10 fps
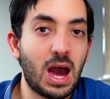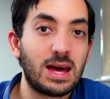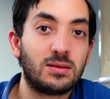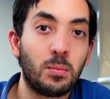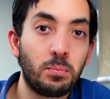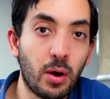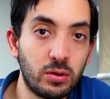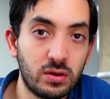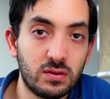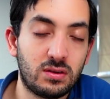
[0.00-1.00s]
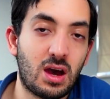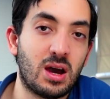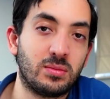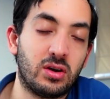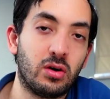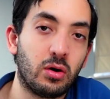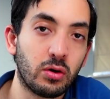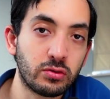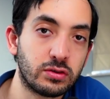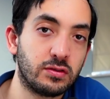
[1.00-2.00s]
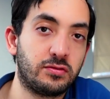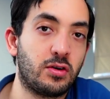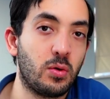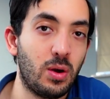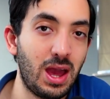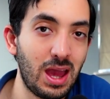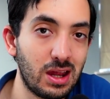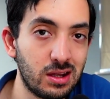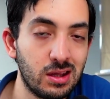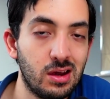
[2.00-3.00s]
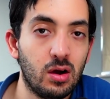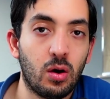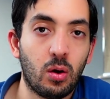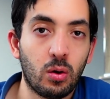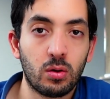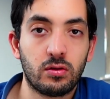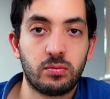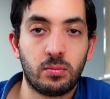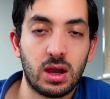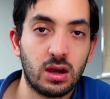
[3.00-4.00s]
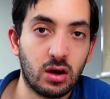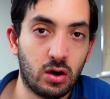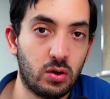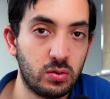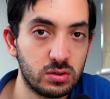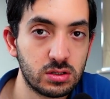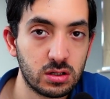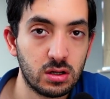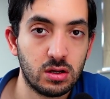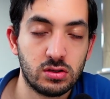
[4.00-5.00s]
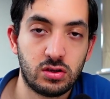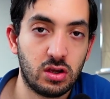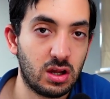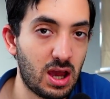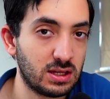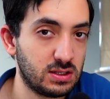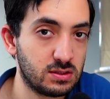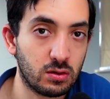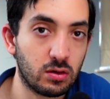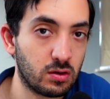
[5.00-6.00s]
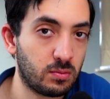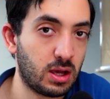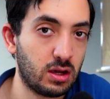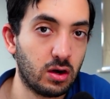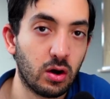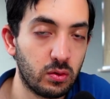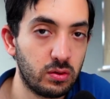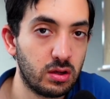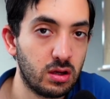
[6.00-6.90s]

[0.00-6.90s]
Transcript: As a bonus, I'm gonna also throw in all of my code. So you can access all of my code.